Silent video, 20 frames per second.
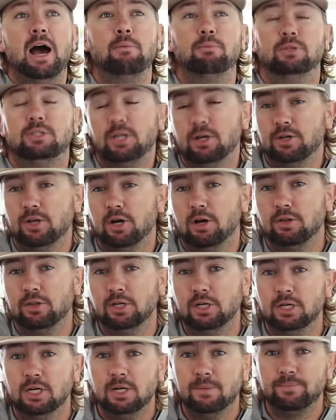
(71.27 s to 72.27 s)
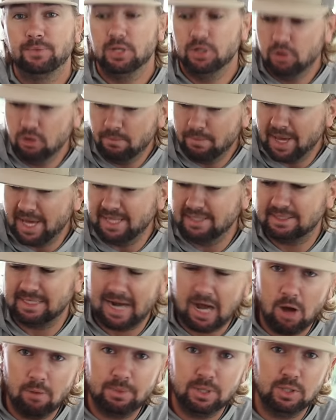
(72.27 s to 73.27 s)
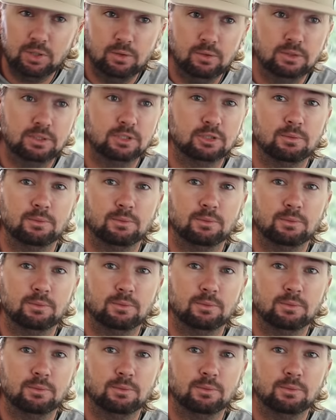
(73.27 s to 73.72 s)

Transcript: I'm going to tell y'all the new baits that I'll be using,